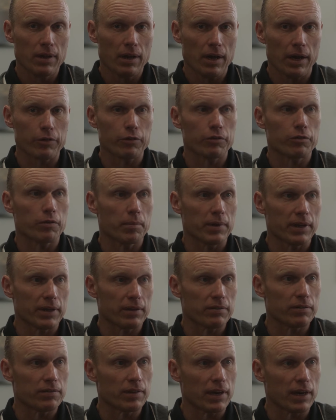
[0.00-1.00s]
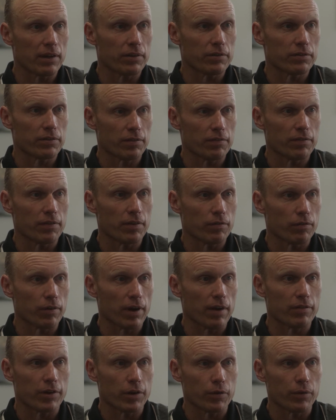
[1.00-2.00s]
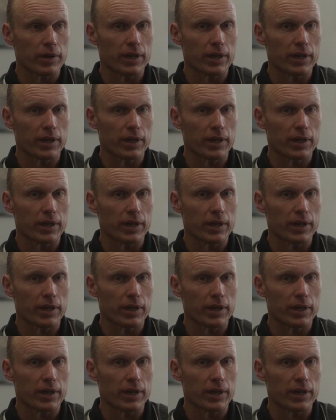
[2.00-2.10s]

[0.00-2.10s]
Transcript: hundreds of millions of dollars of revenue